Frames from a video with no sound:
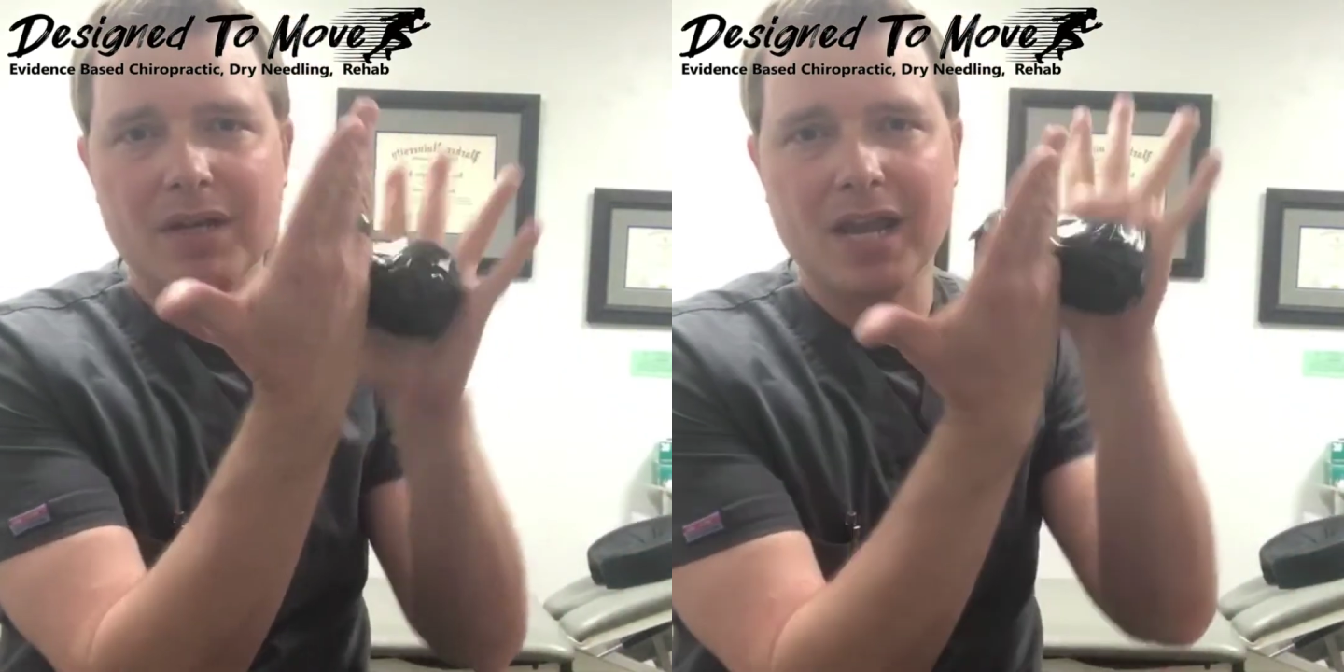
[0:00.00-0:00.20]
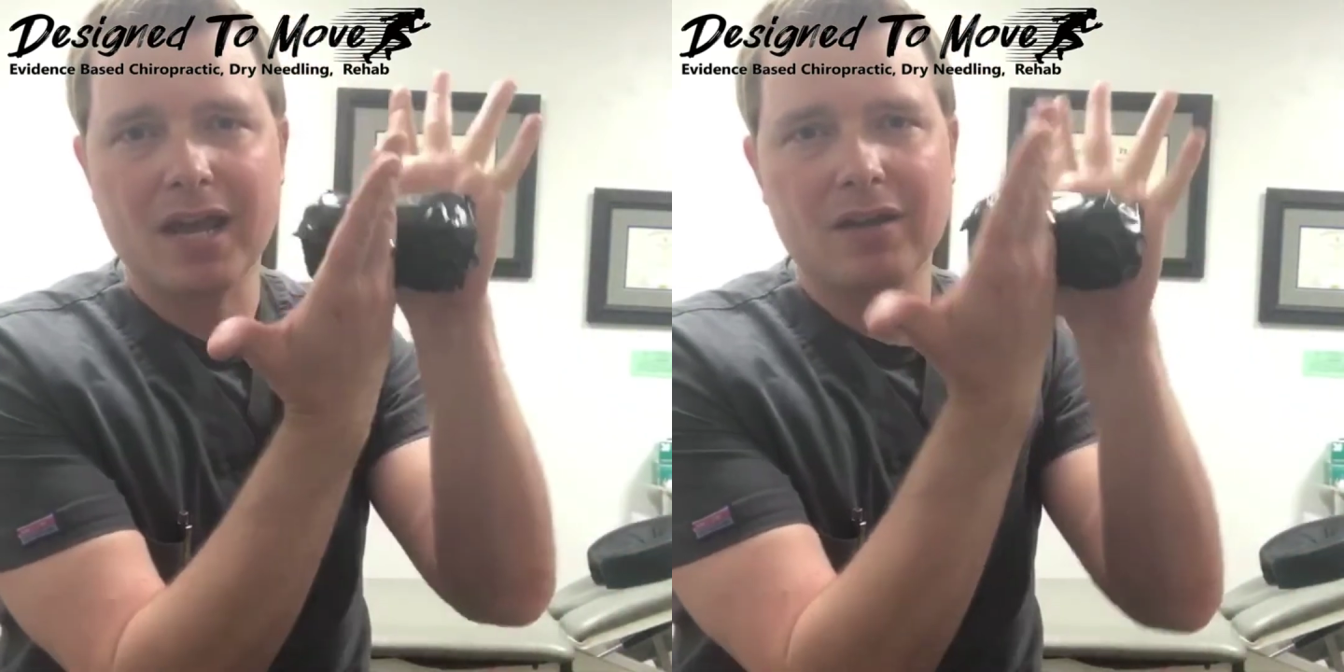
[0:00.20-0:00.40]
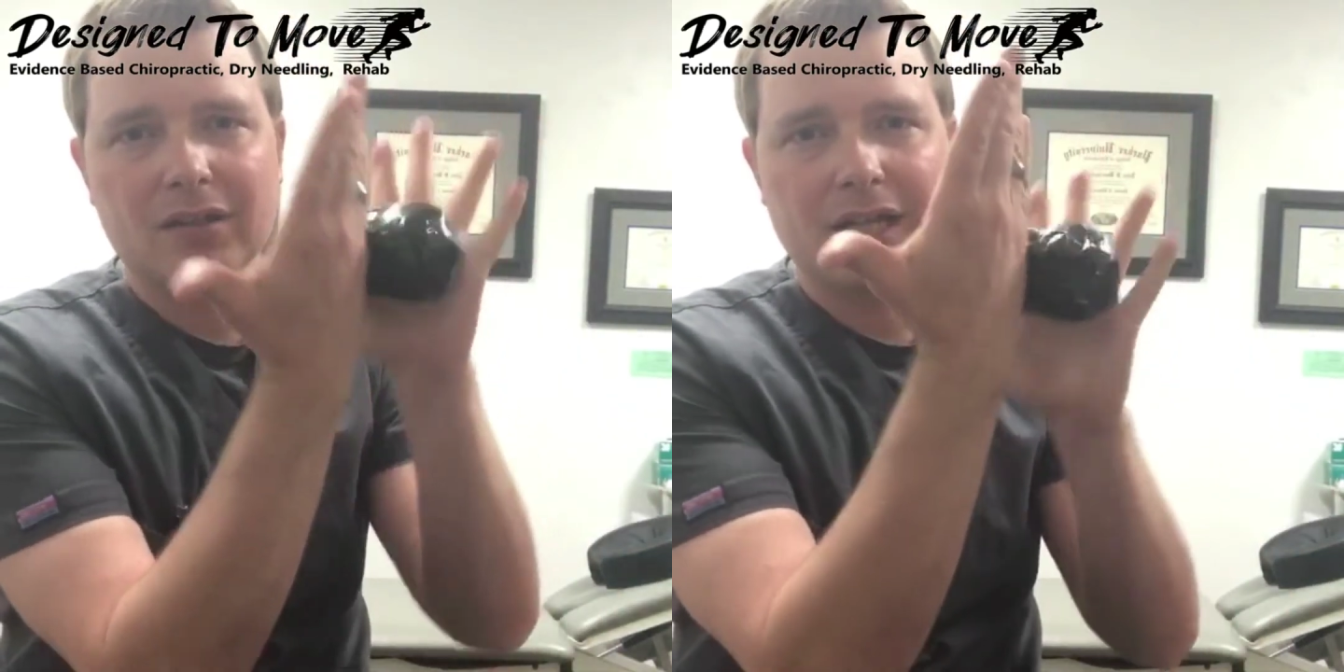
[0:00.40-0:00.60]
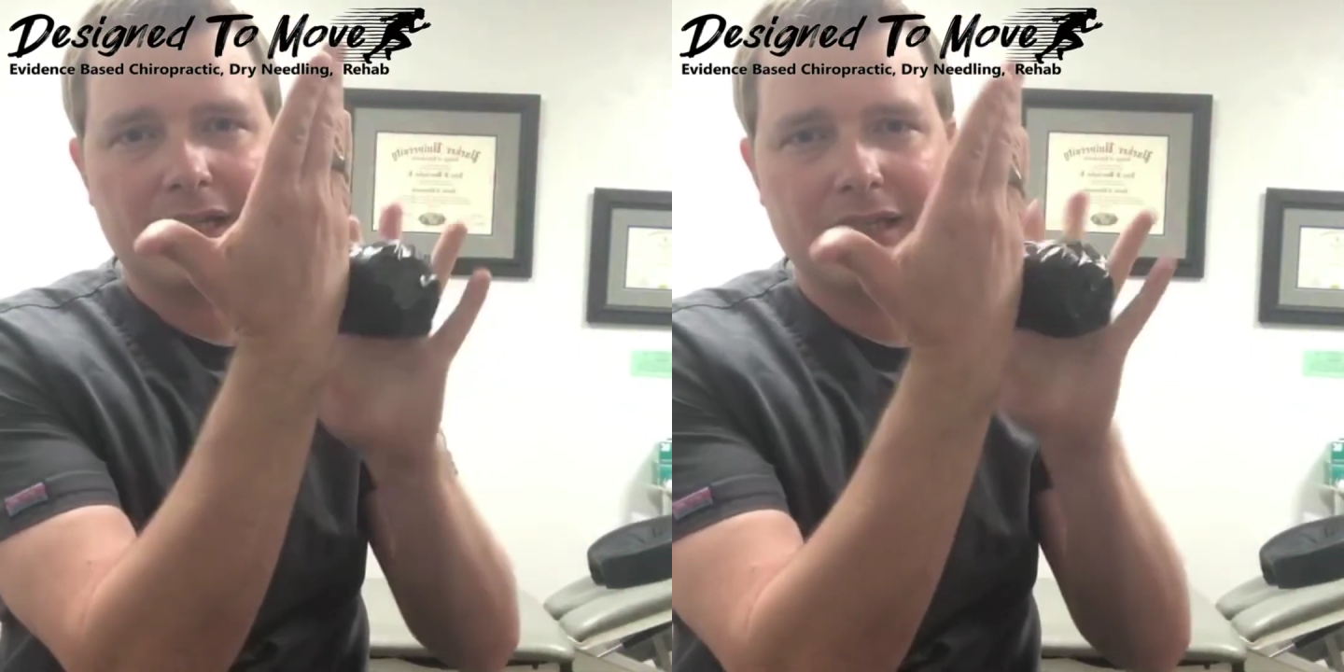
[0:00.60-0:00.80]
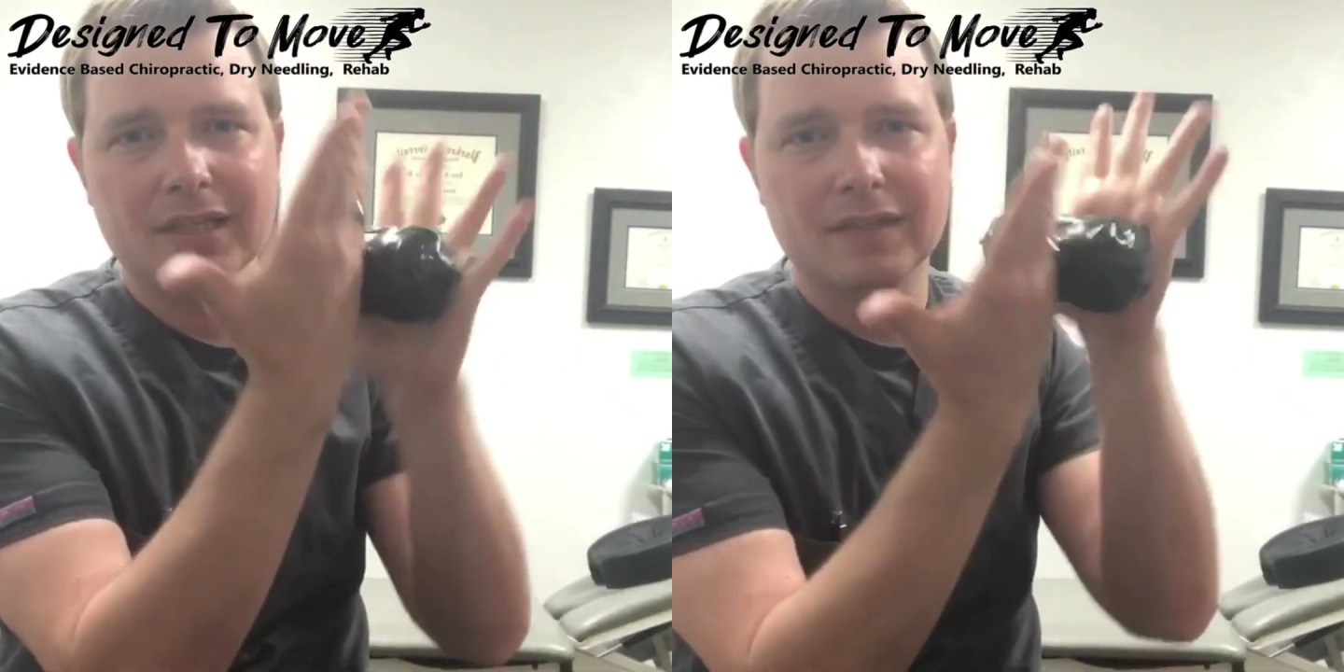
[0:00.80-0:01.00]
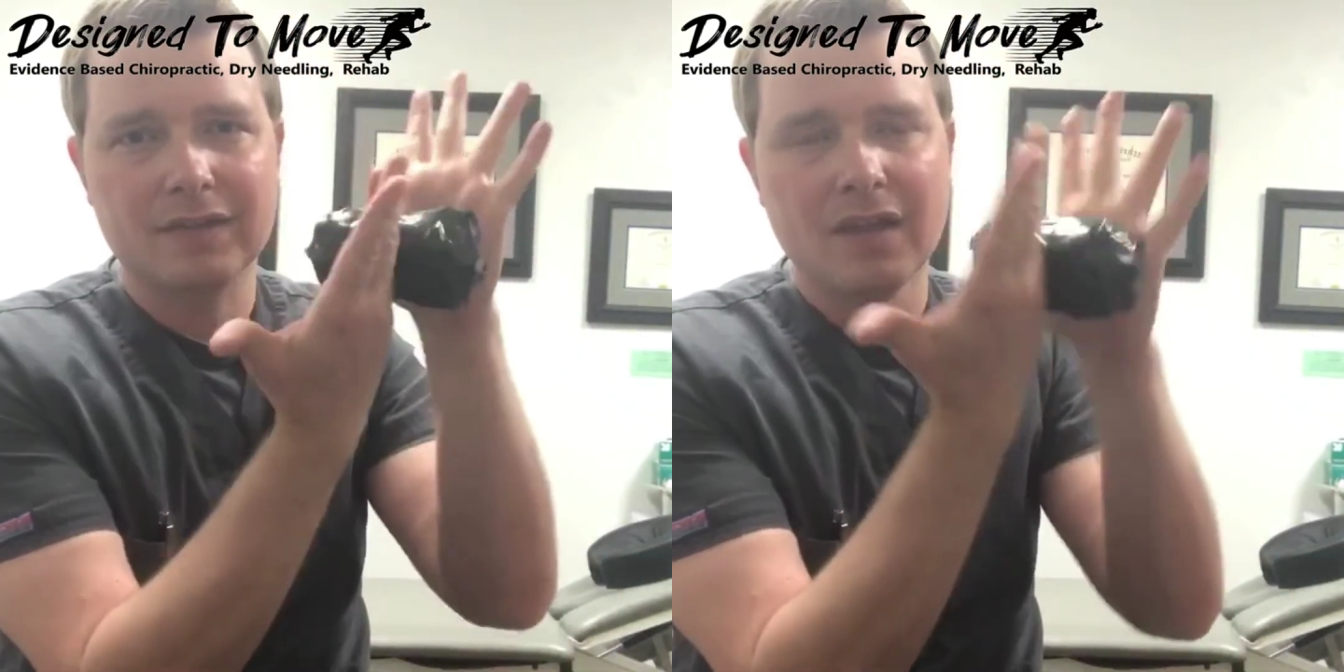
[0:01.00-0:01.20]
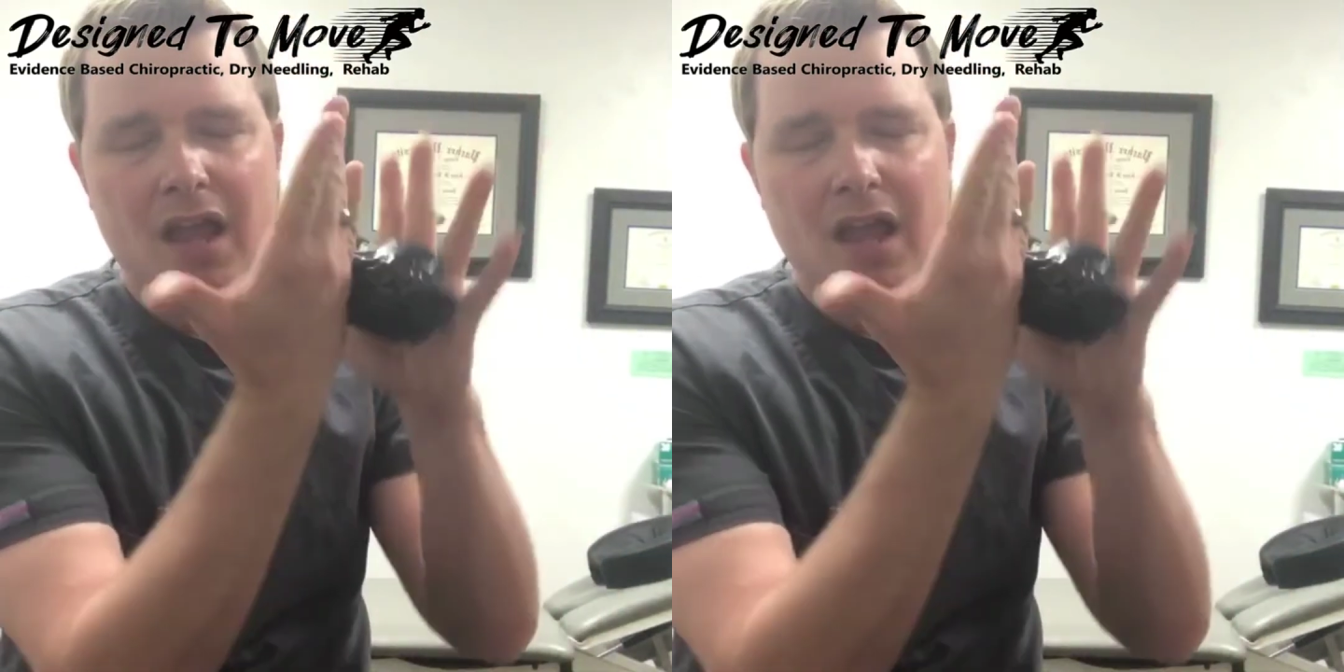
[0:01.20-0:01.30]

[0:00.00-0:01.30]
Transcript: down like this,